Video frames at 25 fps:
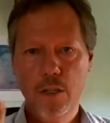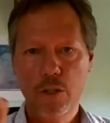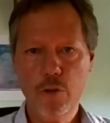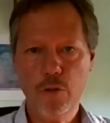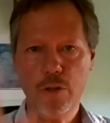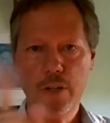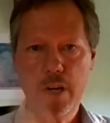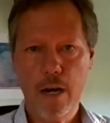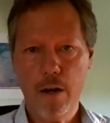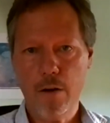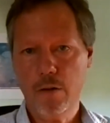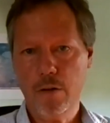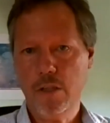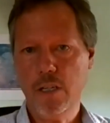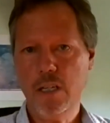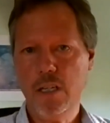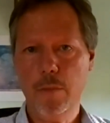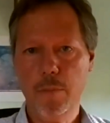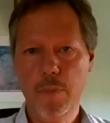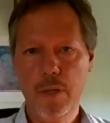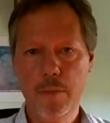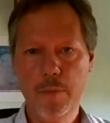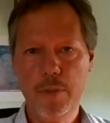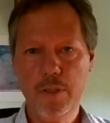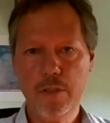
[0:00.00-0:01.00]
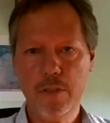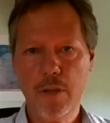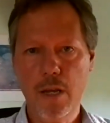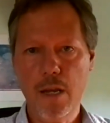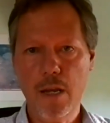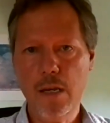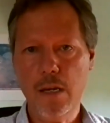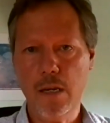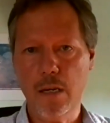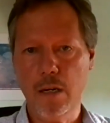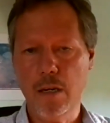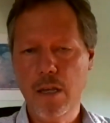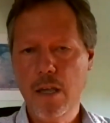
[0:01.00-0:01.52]
you're guaranteed to be
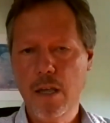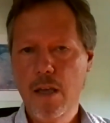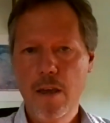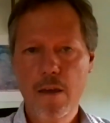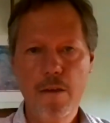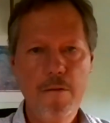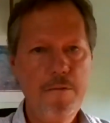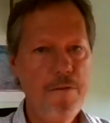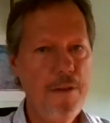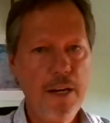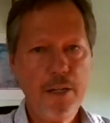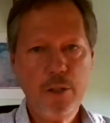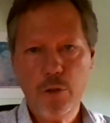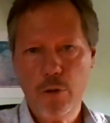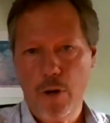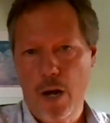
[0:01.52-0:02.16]
mistaken. In fact,